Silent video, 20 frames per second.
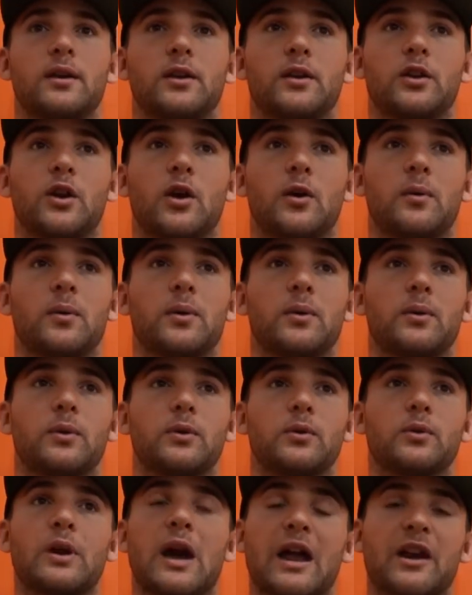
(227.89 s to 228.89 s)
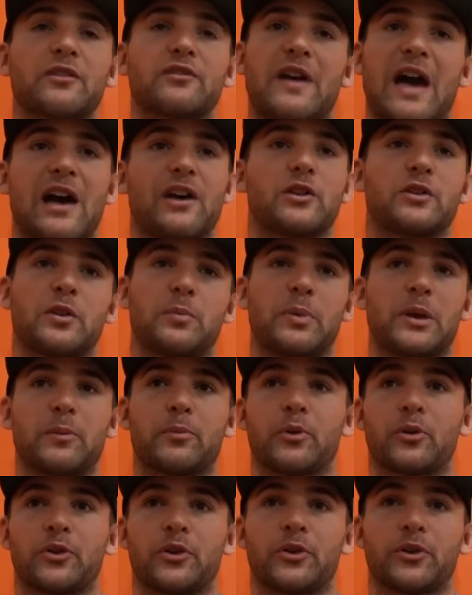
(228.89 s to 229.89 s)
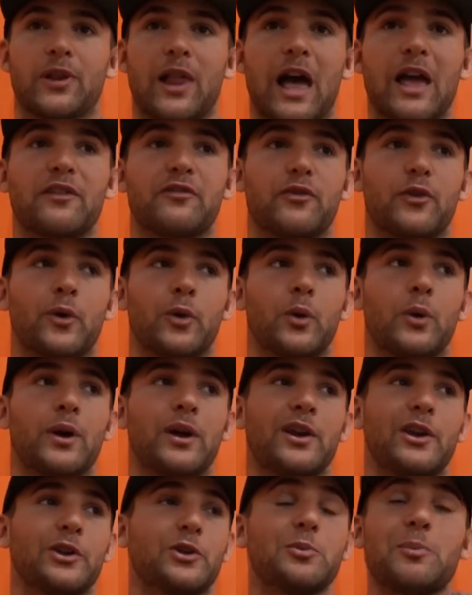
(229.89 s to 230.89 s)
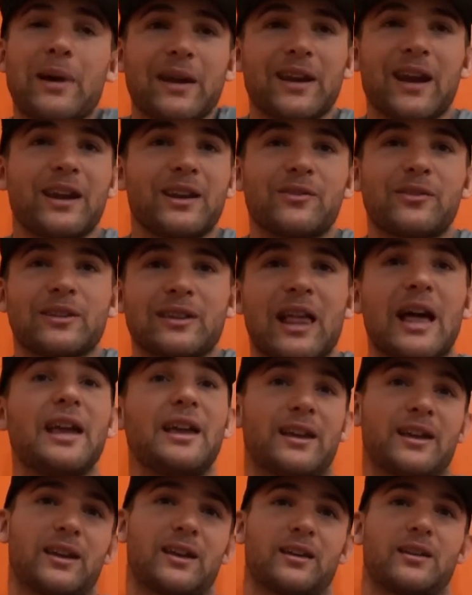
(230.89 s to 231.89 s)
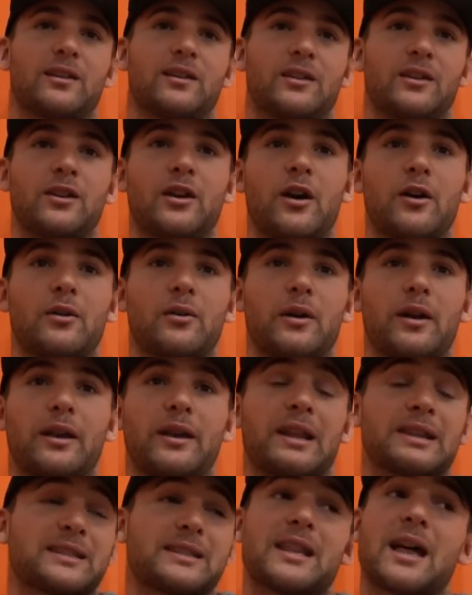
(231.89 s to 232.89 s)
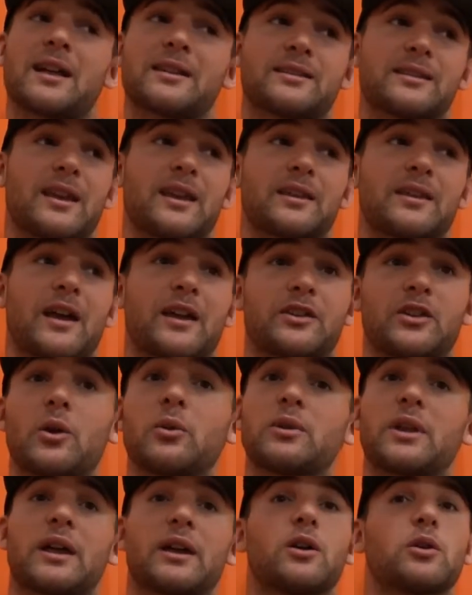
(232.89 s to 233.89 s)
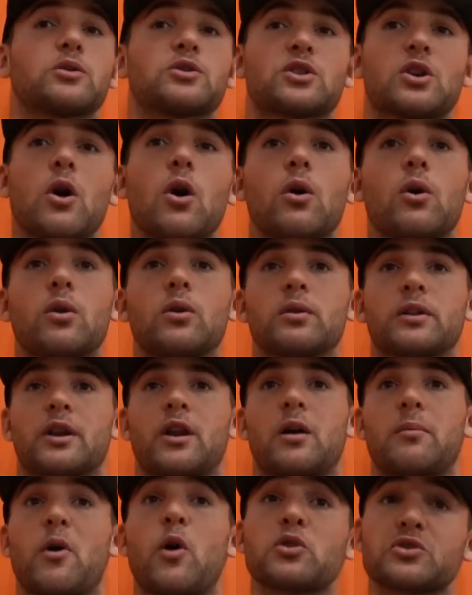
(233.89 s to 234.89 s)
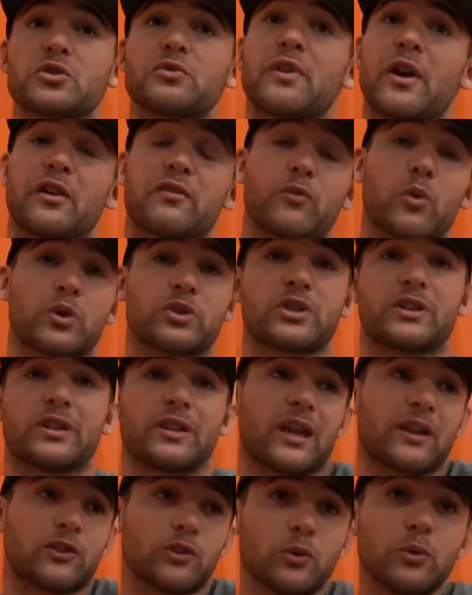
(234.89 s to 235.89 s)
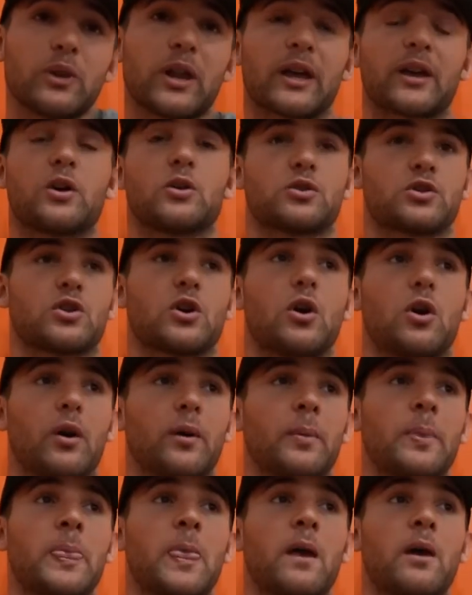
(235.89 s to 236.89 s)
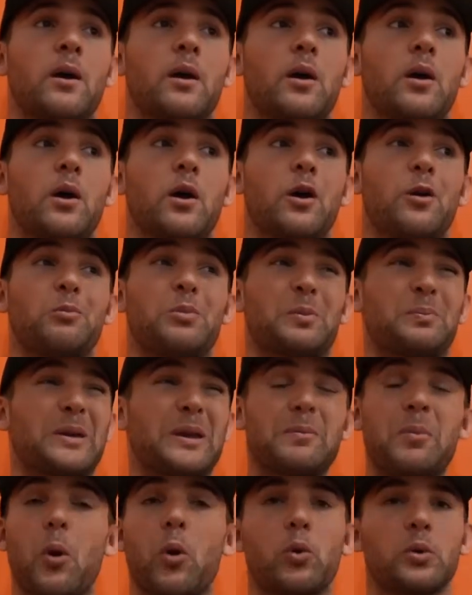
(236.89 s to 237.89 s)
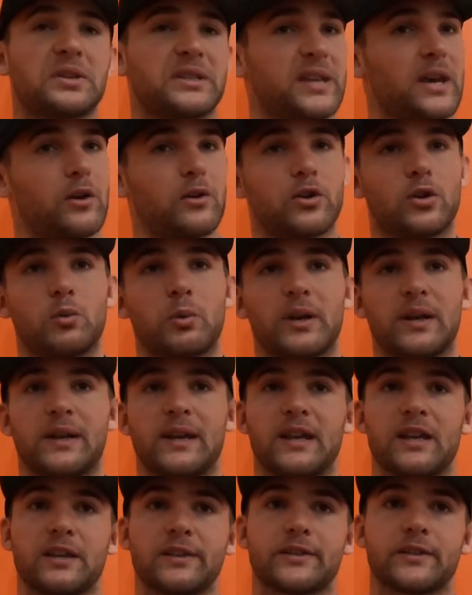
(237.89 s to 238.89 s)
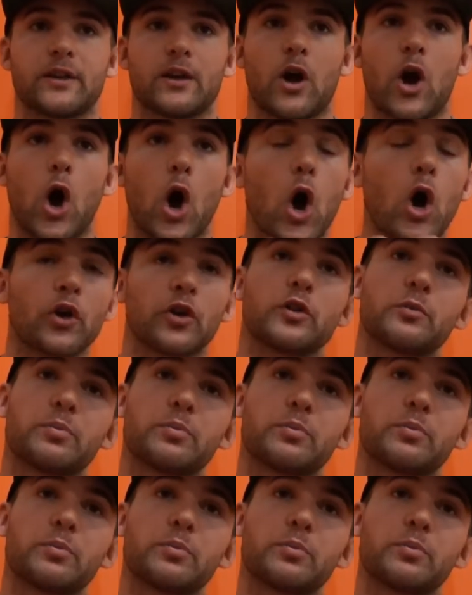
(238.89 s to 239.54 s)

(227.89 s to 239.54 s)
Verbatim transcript: You know, you got to value the people in your life who you might not even like, you know? And that's not saying that I don't like Coach Koll. You know, I'm also very fortunate that I do like Coach Koll or people who will tell you what it is 100%.